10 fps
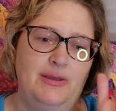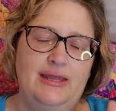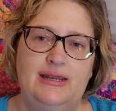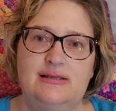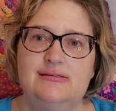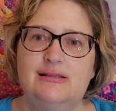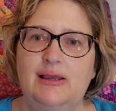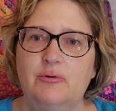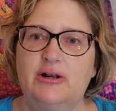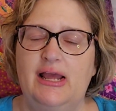It is
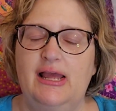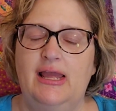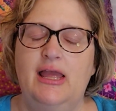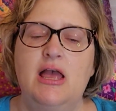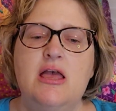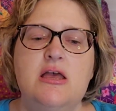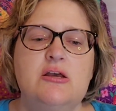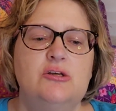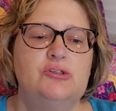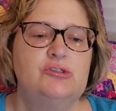Labor Day,
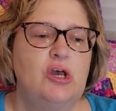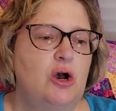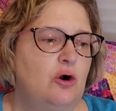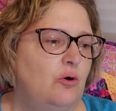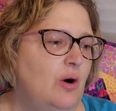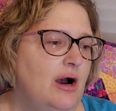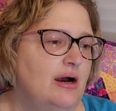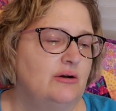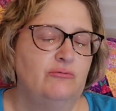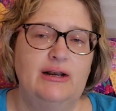so
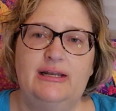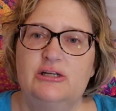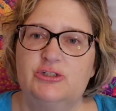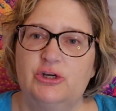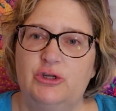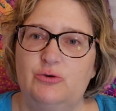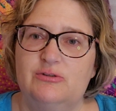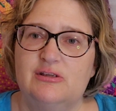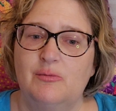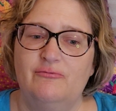ready to show you
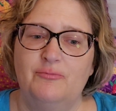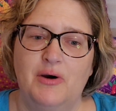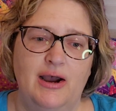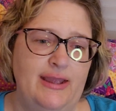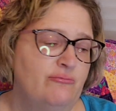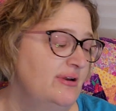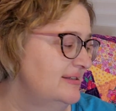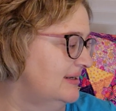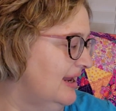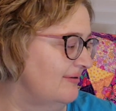some of my
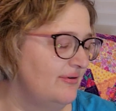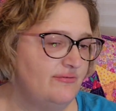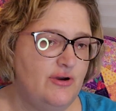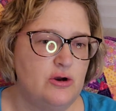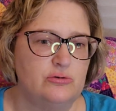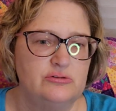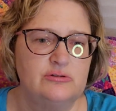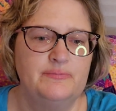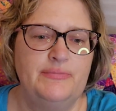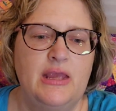recent FFOs.